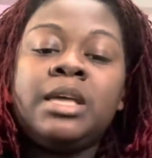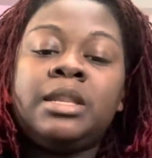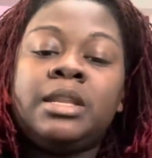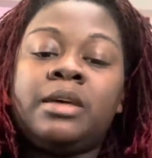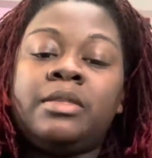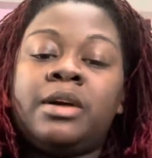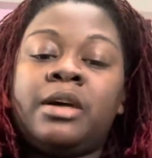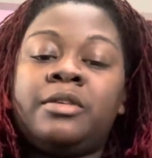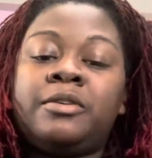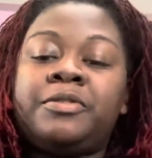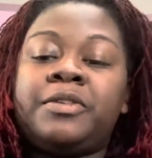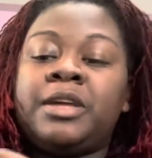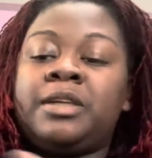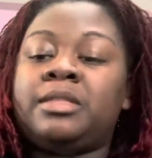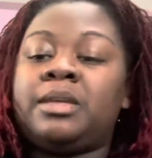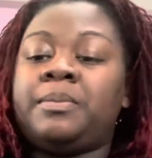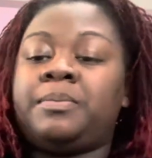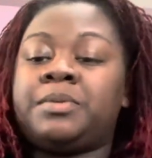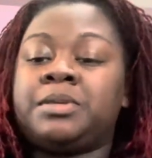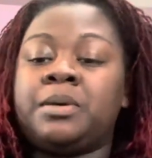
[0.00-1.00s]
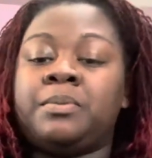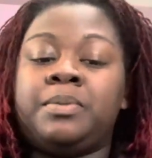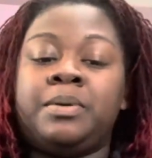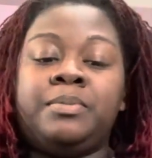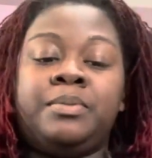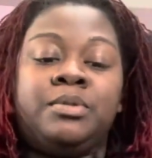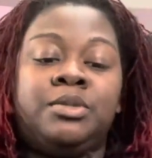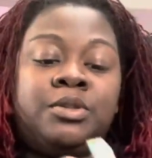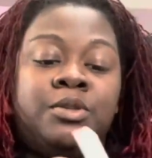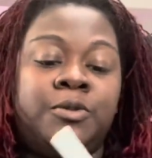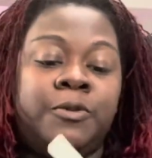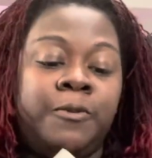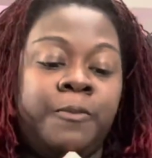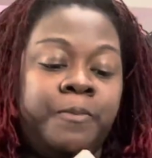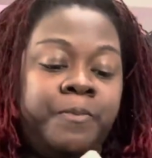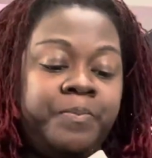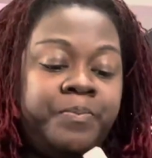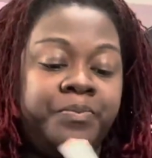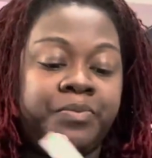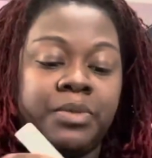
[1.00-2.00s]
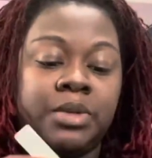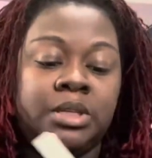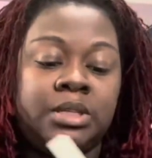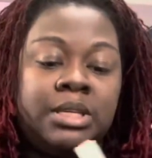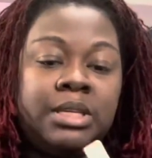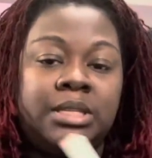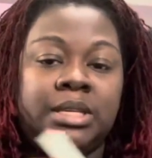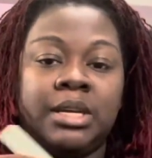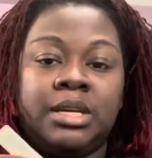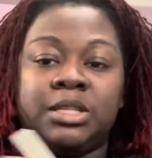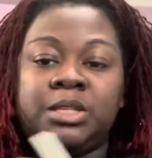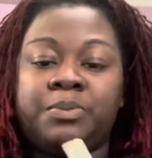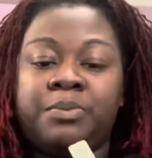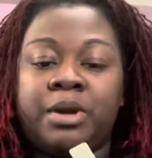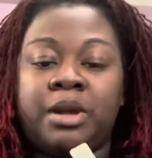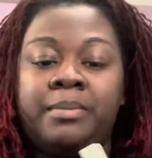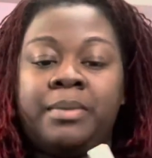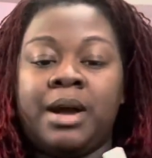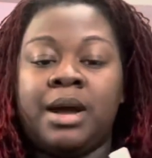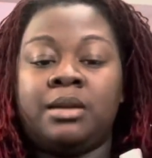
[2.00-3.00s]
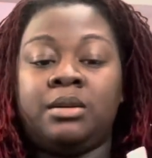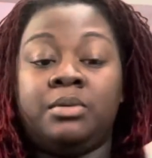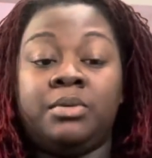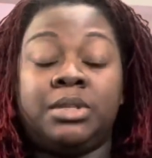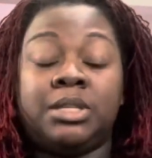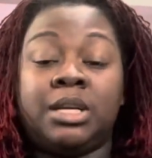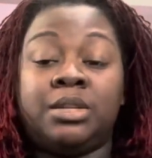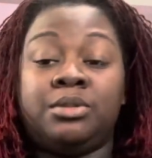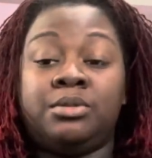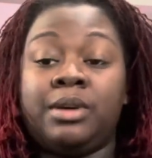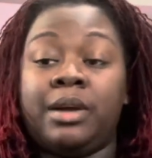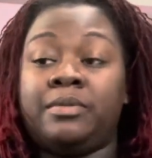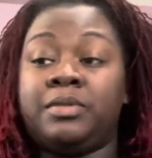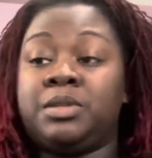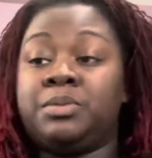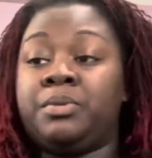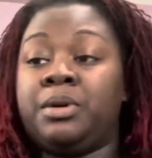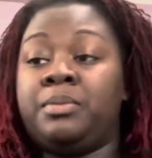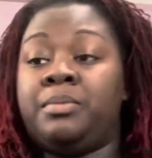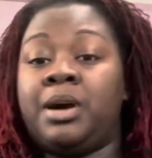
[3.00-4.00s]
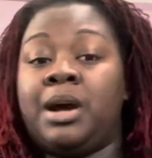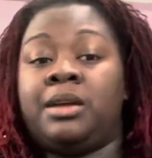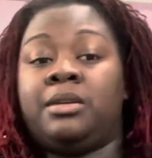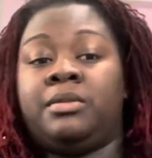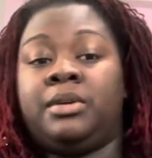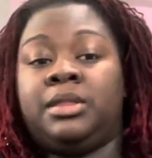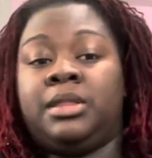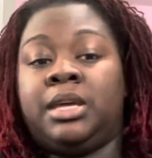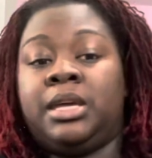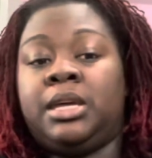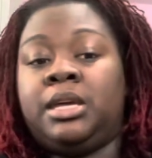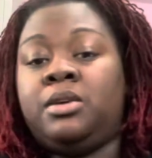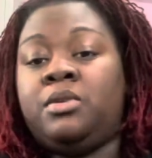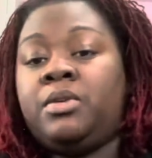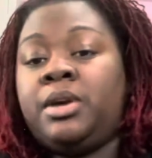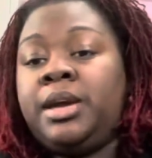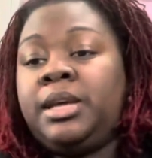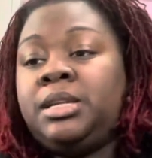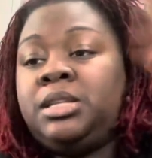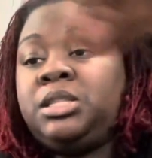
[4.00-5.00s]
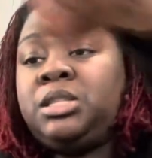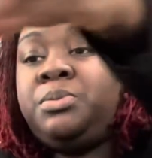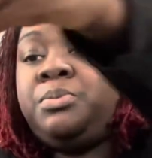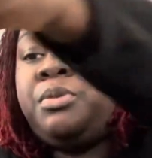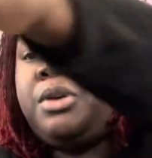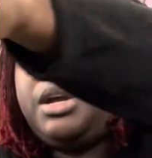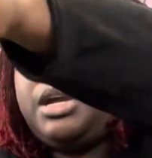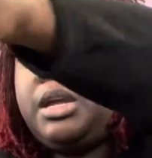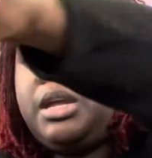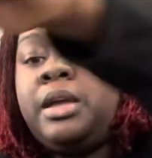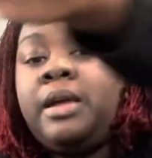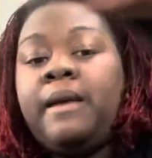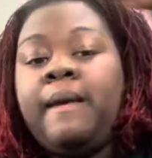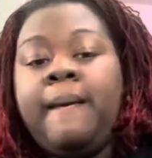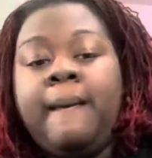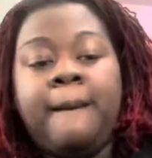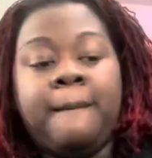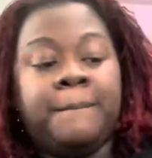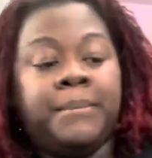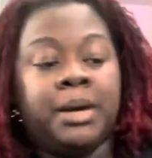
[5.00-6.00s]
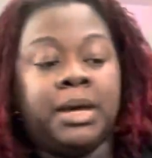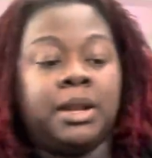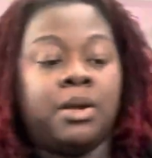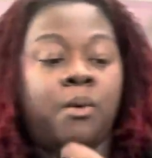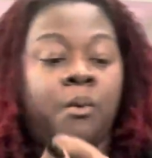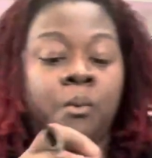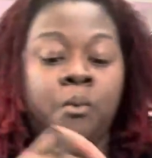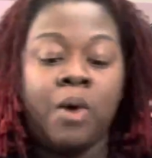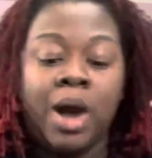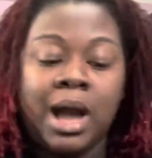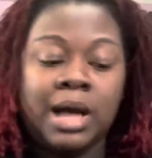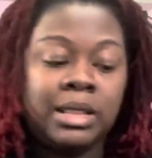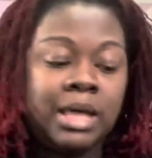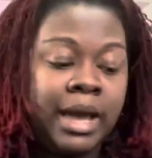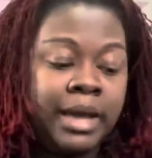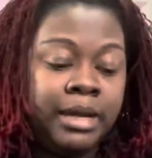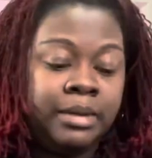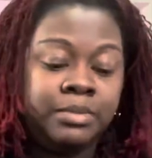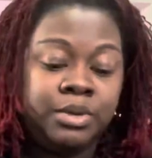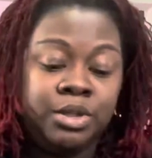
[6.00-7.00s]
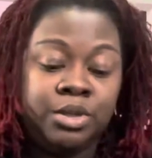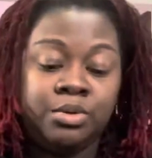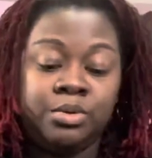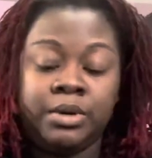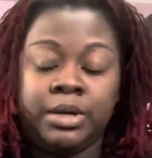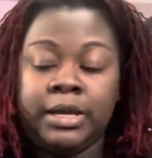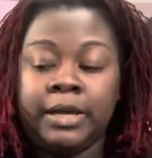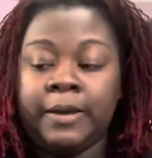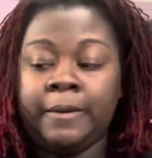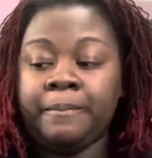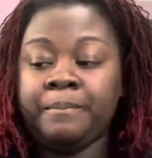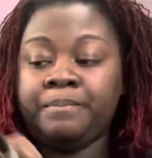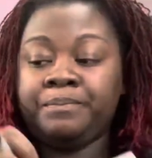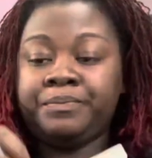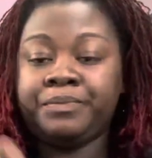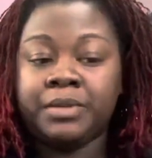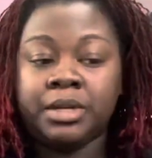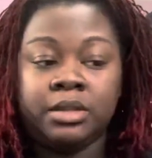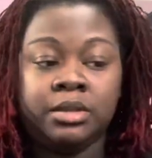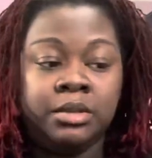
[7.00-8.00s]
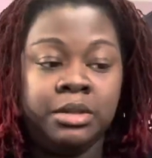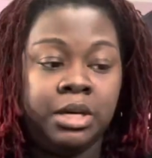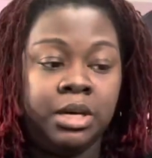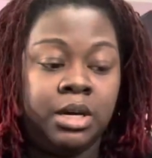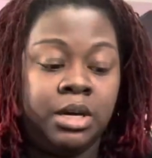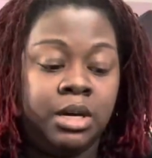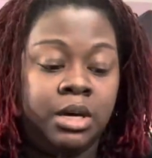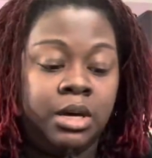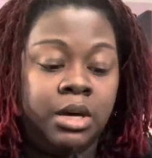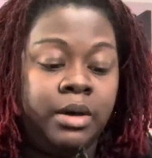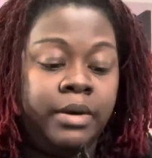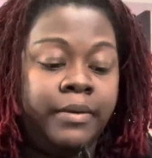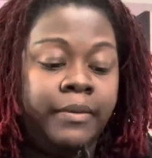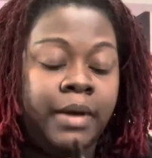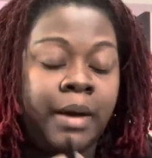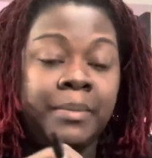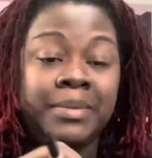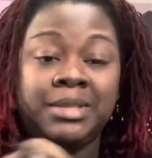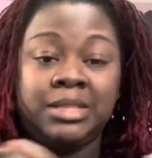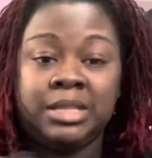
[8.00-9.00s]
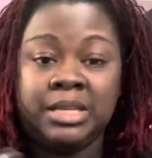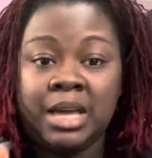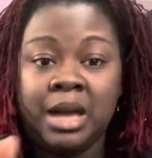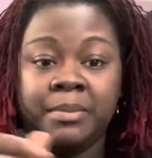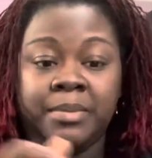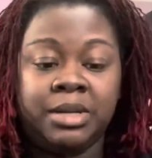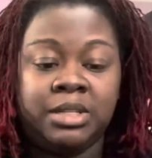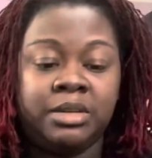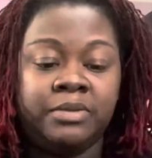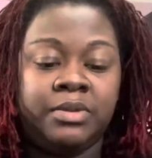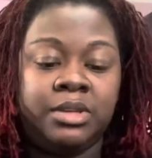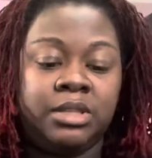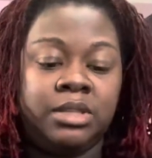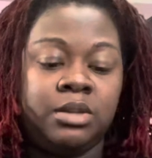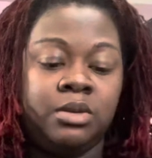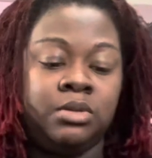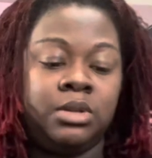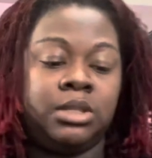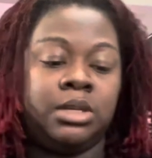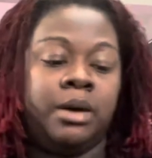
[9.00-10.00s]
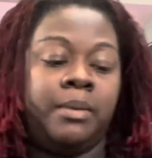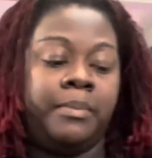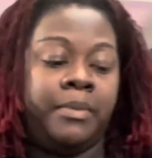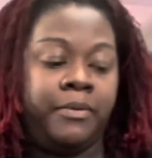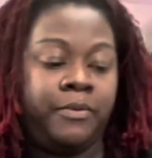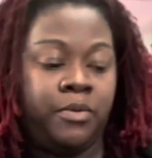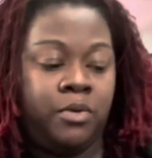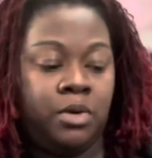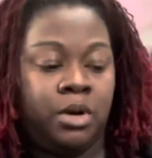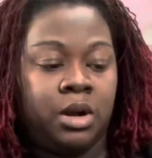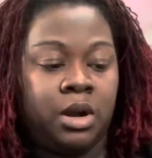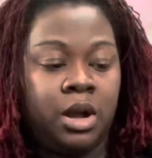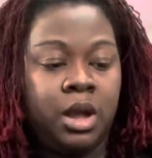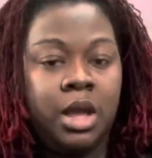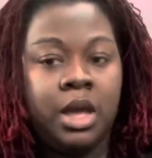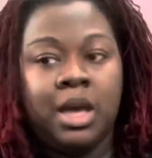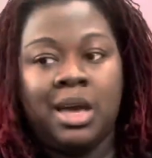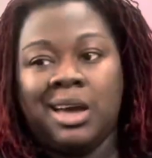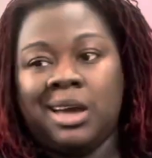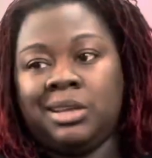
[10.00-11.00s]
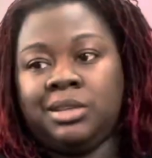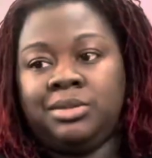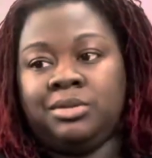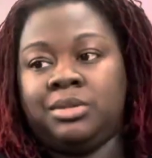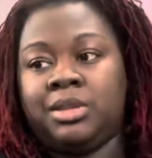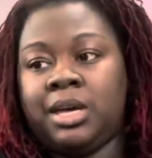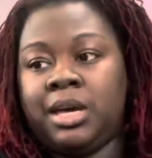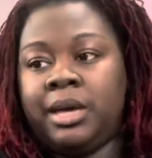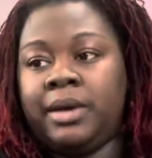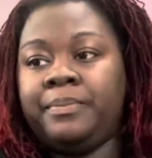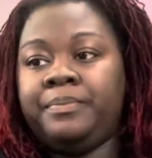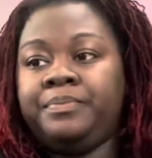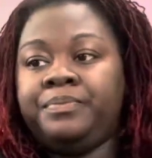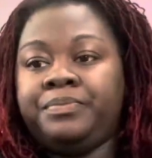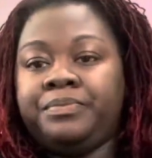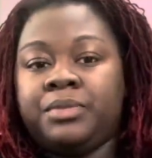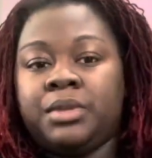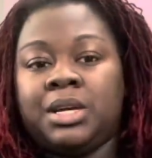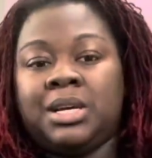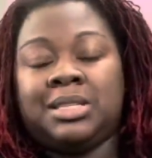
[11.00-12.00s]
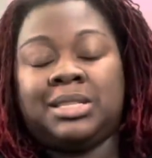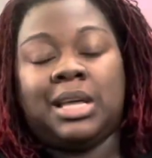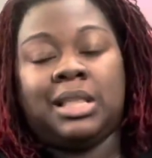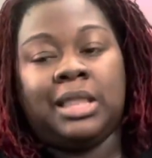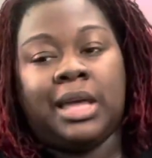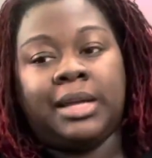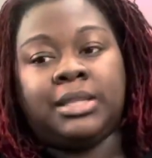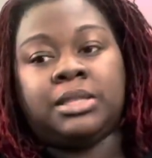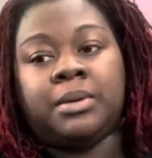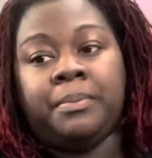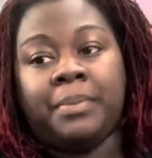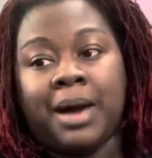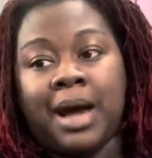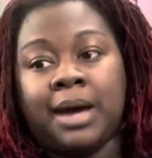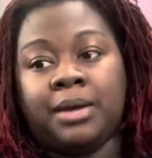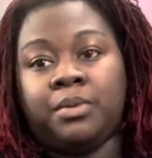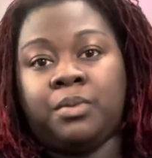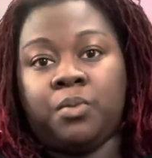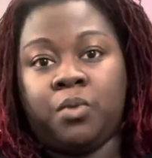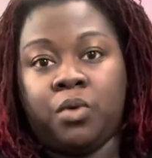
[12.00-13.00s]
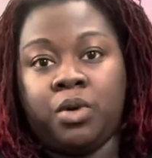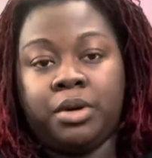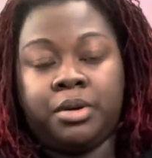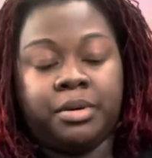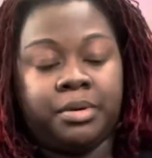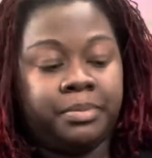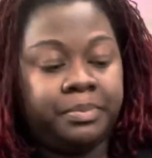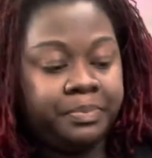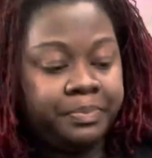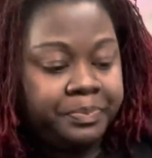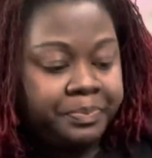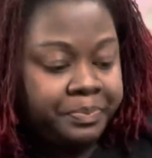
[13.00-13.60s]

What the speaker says: Now, the other thing that some people do is they take a spray bottle, which I do have a spray bottle, and they go ahead and spray. But while I am doing I'm gonna see how much of it soaks up before I do that, because I like to bottom water.